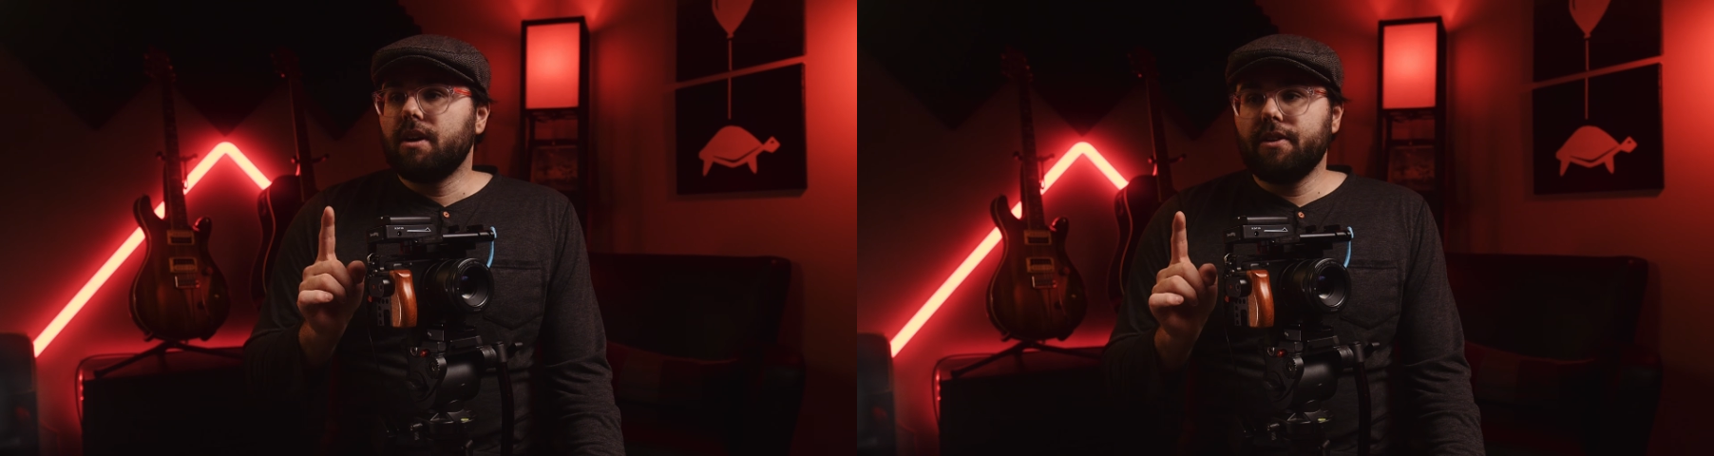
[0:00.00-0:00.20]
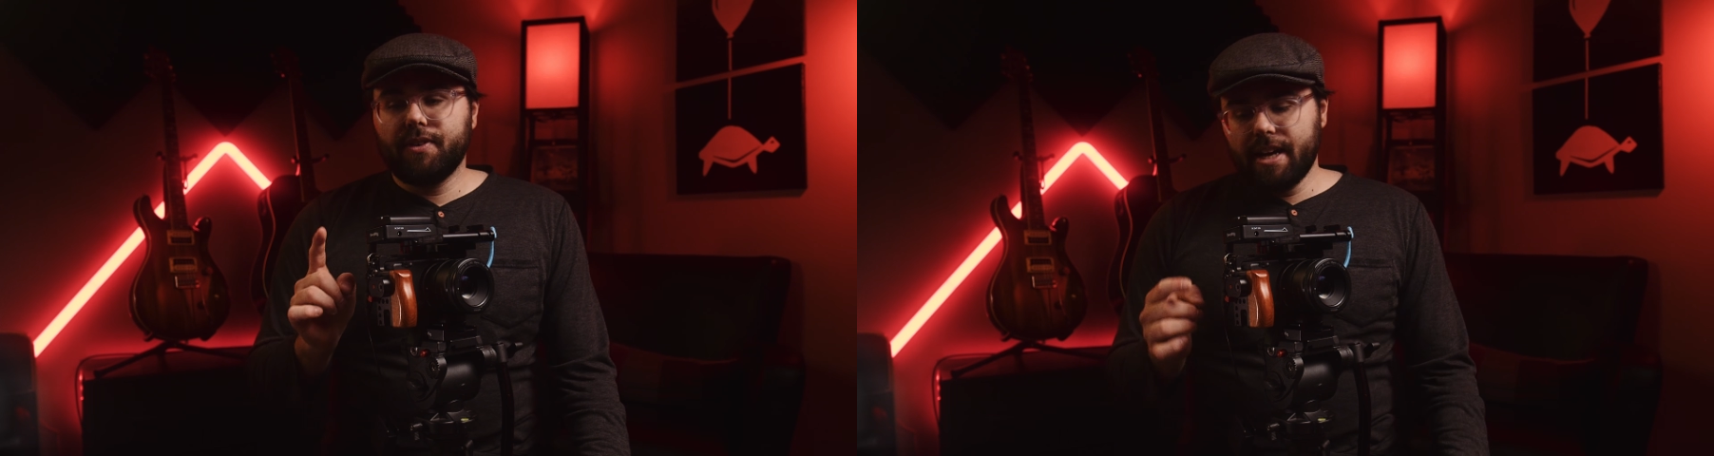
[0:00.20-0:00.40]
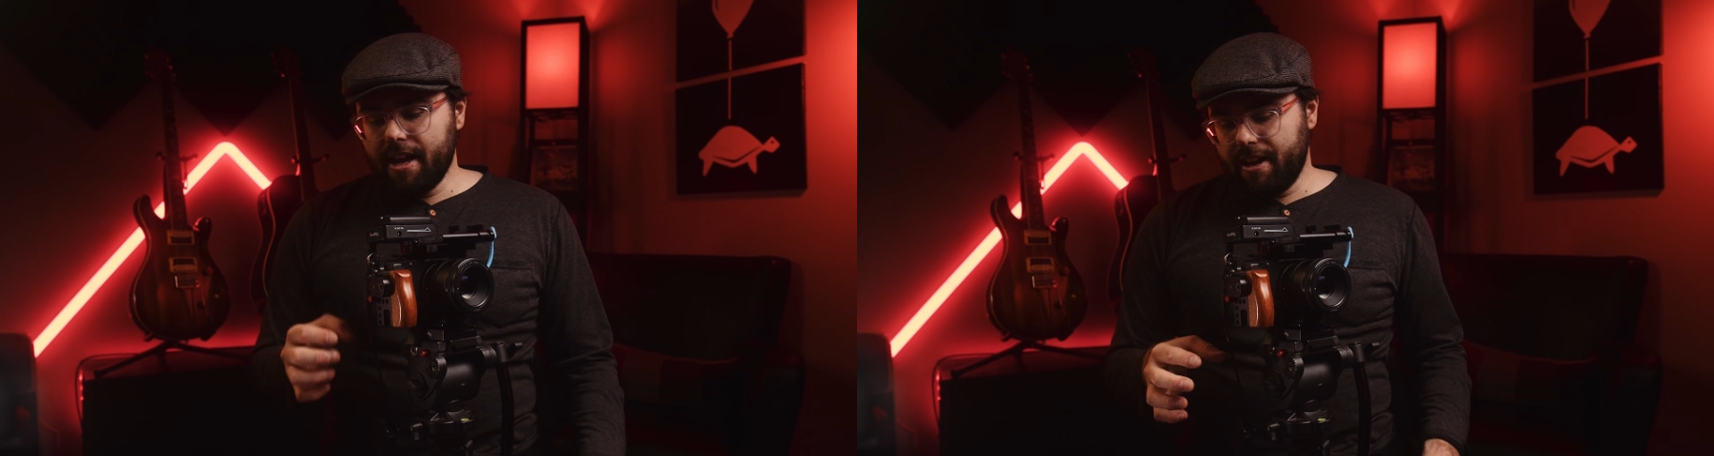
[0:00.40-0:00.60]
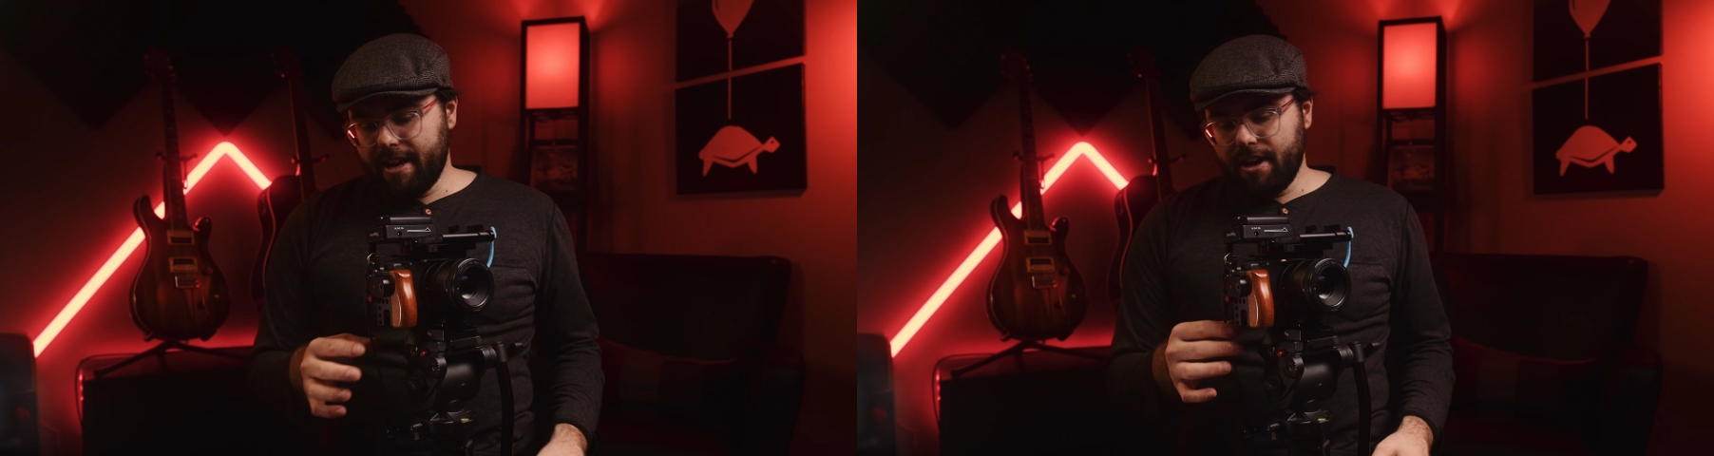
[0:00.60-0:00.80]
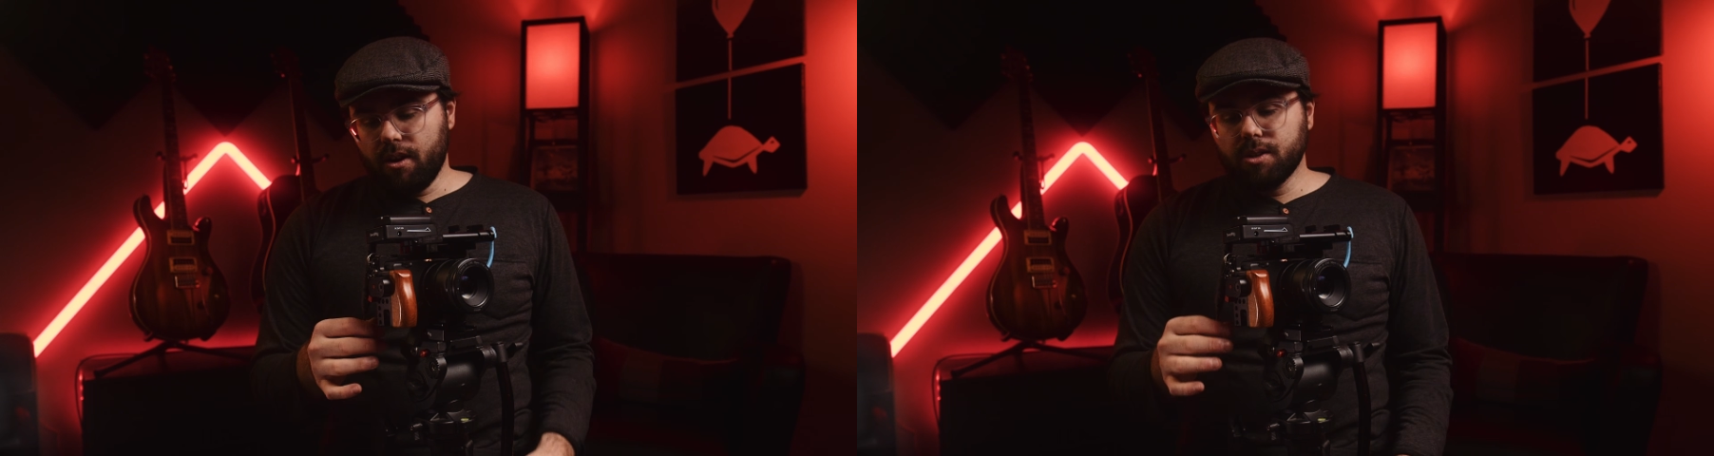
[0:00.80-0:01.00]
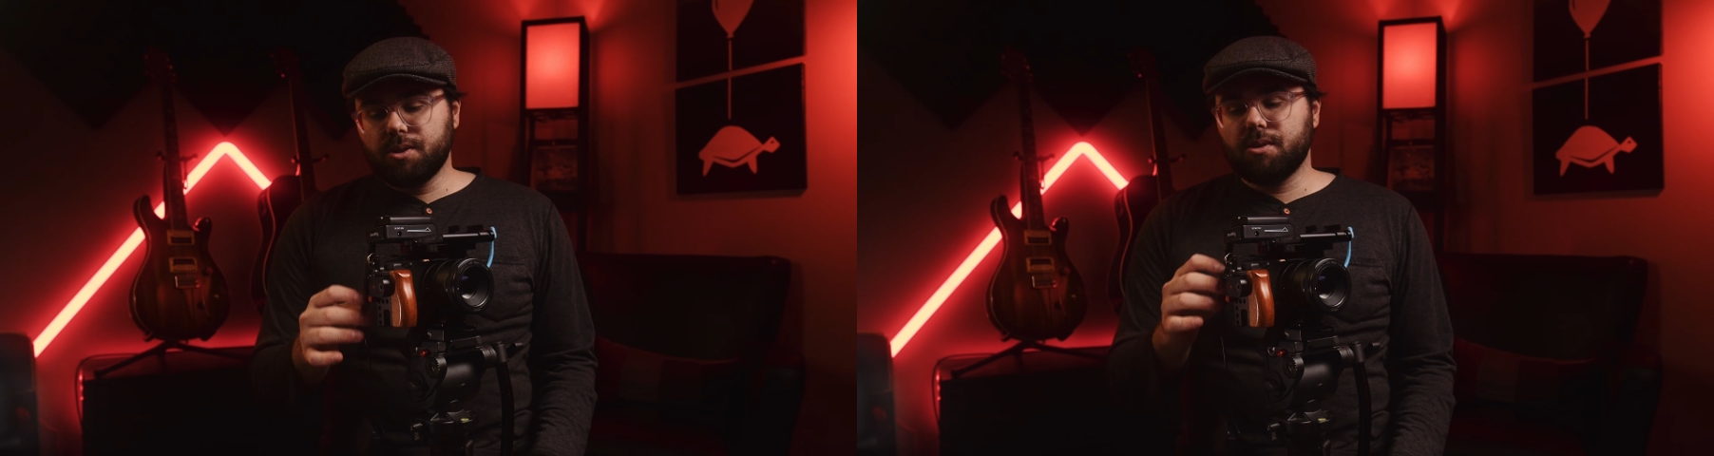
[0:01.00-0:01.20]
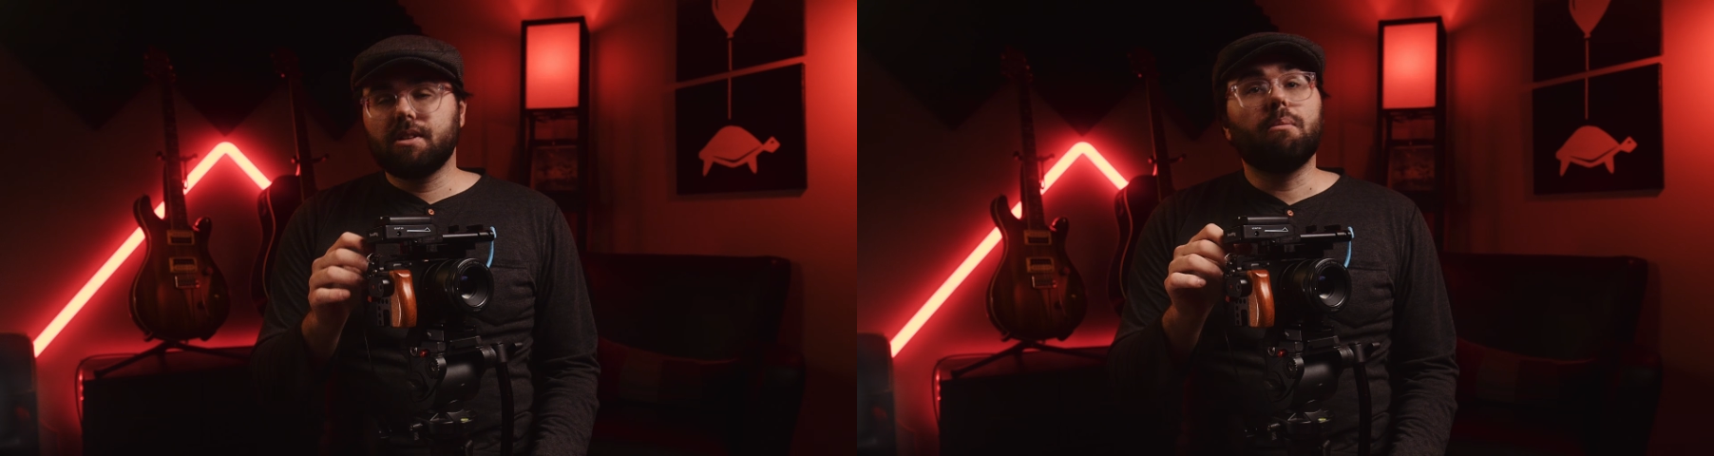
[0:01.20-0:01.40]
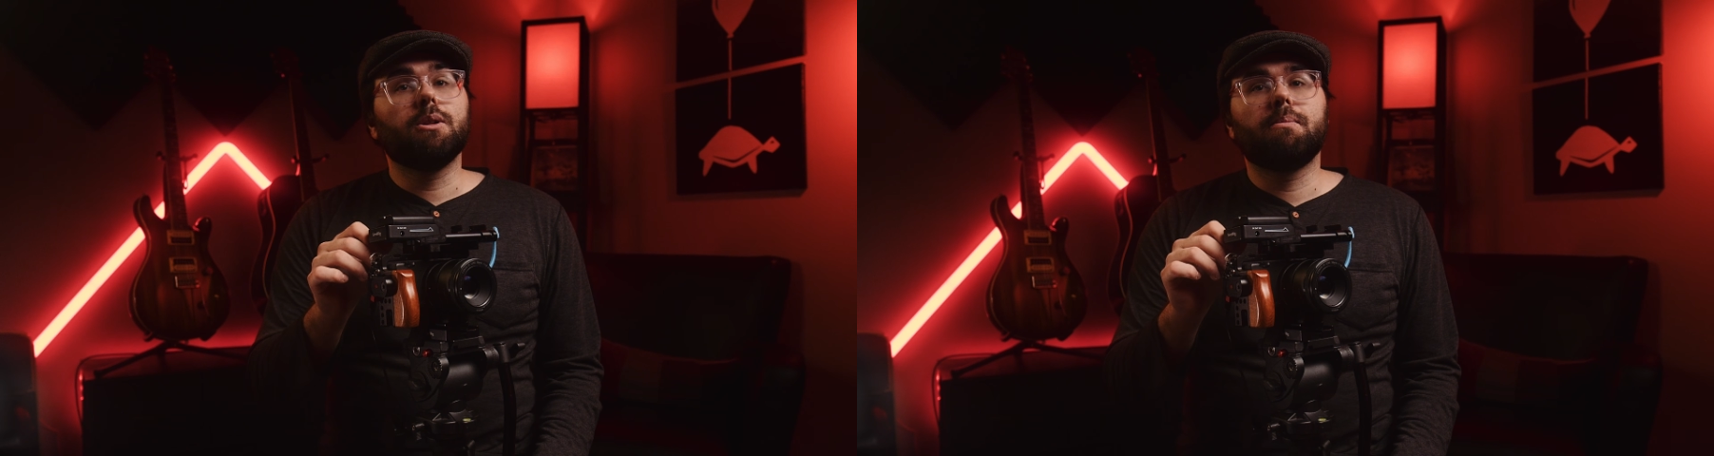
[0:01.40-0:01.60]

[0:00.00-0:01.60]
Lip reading: I forgot. I also stumbled